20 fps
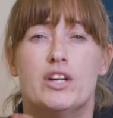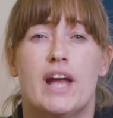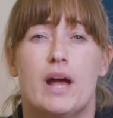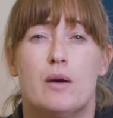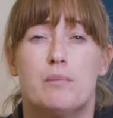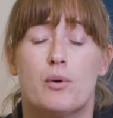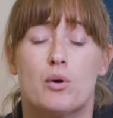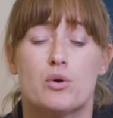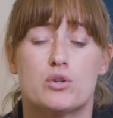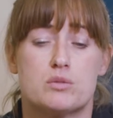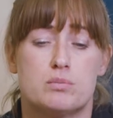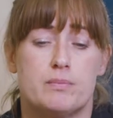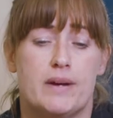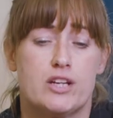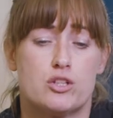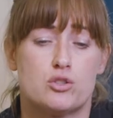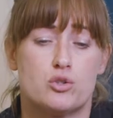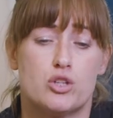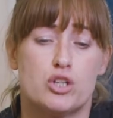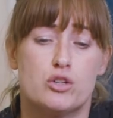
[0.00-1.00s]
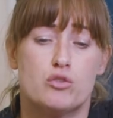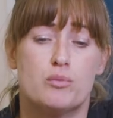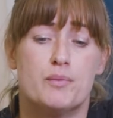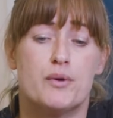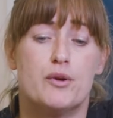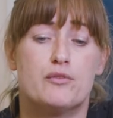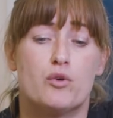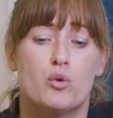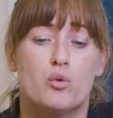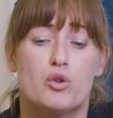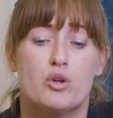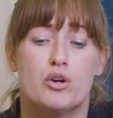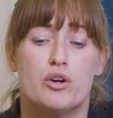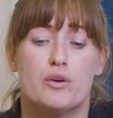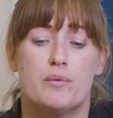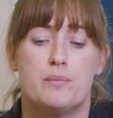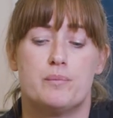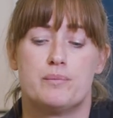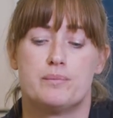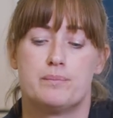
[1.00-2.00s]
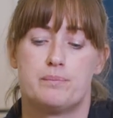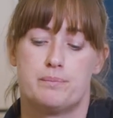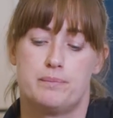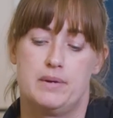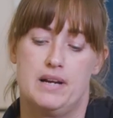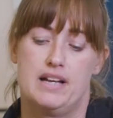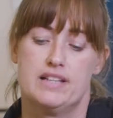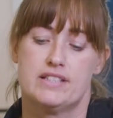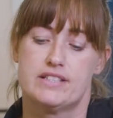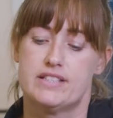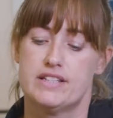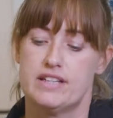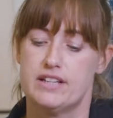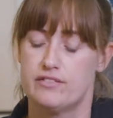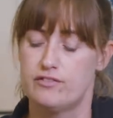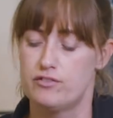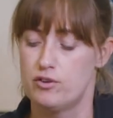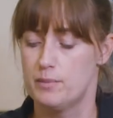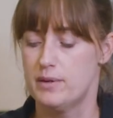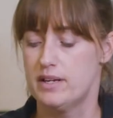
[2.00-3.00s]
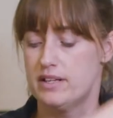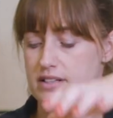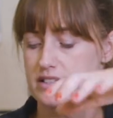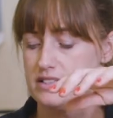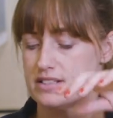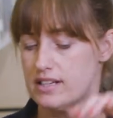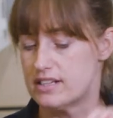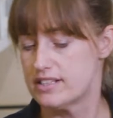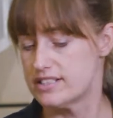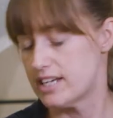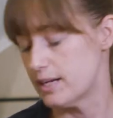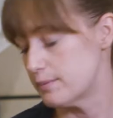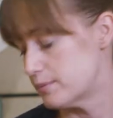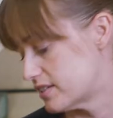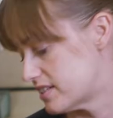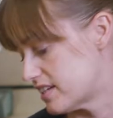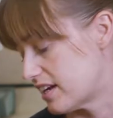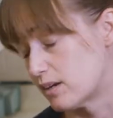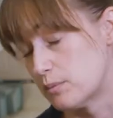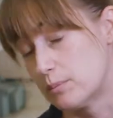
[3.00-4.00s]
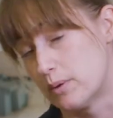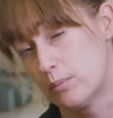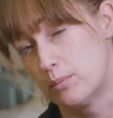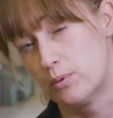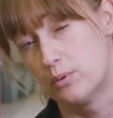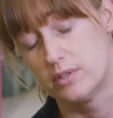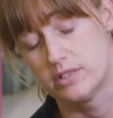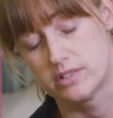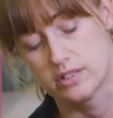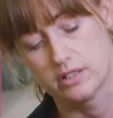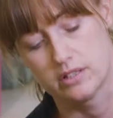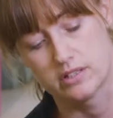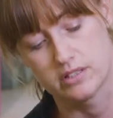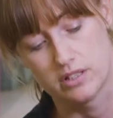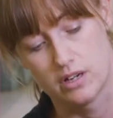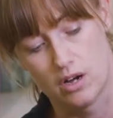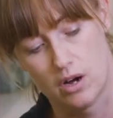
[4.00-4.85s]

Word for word: you get a box, make sure you remove all the plastic from it, the sellotape, because that can be poisonous and